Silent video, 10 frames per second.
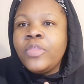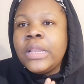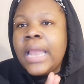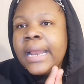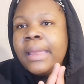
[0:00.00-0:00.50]
More
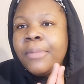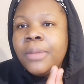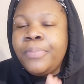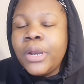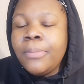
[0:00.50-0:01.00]
than likely, I'm
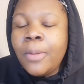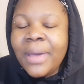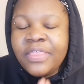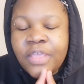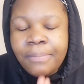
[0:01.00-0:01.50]
going to put him on
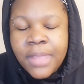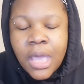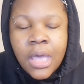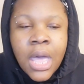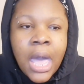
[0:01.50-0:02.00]
my
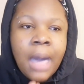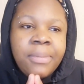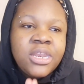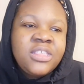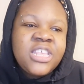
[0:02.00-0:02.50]
thumbnail.
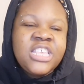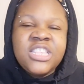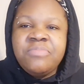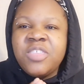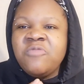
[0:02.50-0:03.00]
I'm going to say
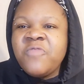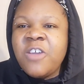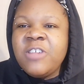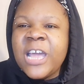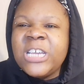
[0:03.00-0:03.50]
something
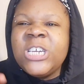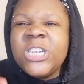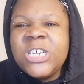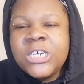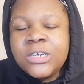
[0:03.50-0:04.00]
very like,
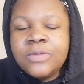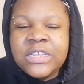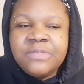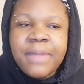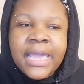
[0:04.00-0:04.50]
I
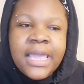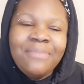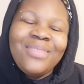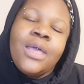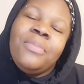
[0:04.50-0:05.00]
want to smack
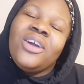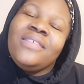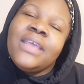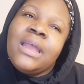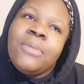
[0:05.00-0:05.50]
him. No, I'm not
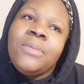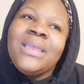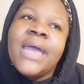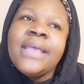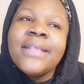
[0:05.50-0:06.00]
going to say that. I'm going to
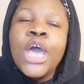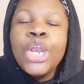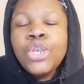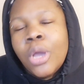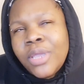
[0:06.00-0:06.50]
be nice.
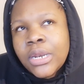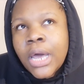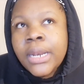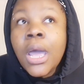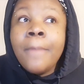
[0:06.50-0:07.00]
No, you're
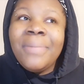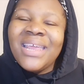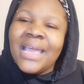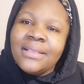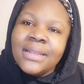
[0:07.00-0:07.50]
not.
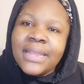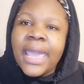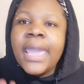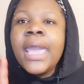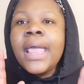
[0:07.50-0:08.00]
But at the end of the
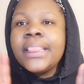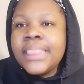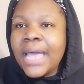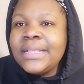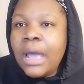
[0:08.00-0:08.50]
day,
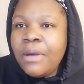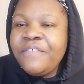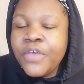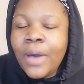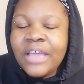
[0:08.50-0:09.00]
that's how I
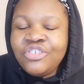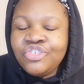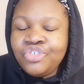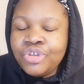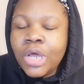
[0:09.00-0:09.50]
feel. I
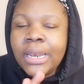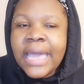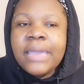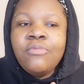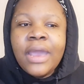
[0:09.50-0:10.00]
just do not
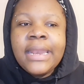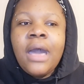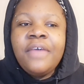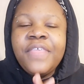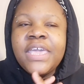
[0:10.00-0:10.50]
like him right
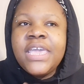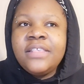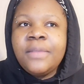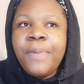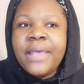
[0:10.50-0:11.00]
now. I think
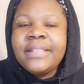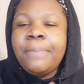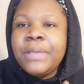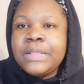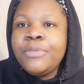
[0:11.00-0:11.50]
he's the person
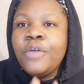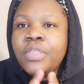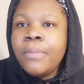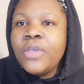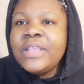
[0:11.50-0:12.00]
that pissed me
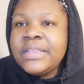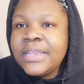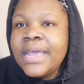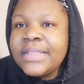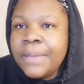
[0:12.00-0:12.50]
off the most in
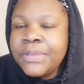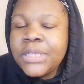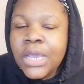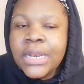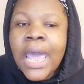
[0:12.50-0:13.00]
tonight's
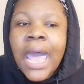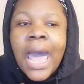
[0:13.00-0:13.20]
episode.